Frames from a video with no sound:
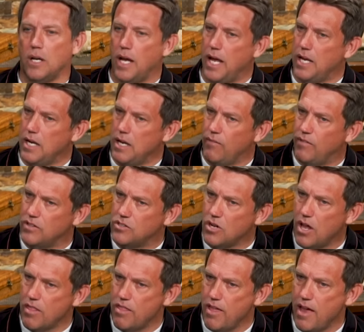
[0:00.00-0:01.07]
And mm-hmm. if it's
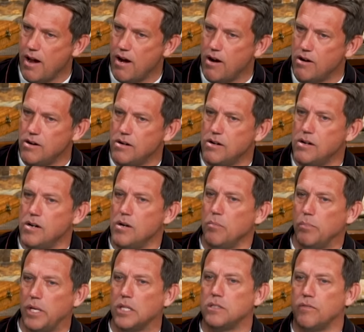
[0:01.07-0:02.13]
not there,
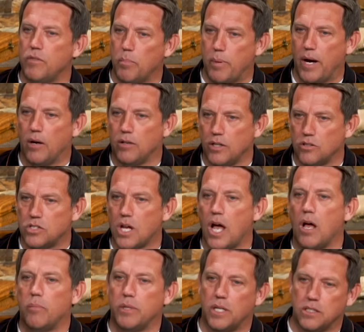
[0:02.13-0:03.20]
because of the parenting
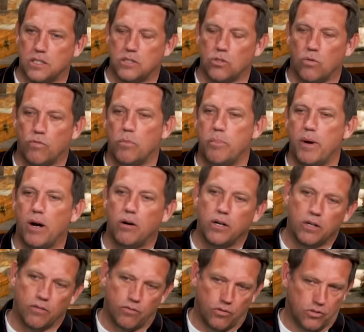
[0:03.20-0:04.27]
style, because it's
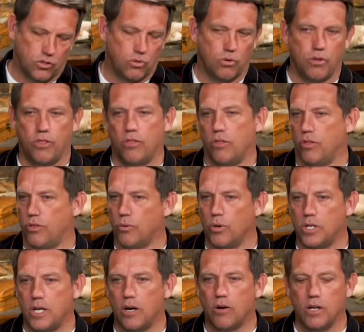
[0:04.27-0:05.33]
overbearing, or sort of
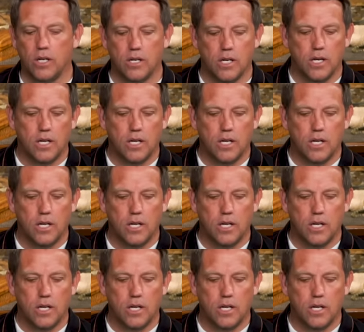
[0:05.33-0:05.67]
authoritarian,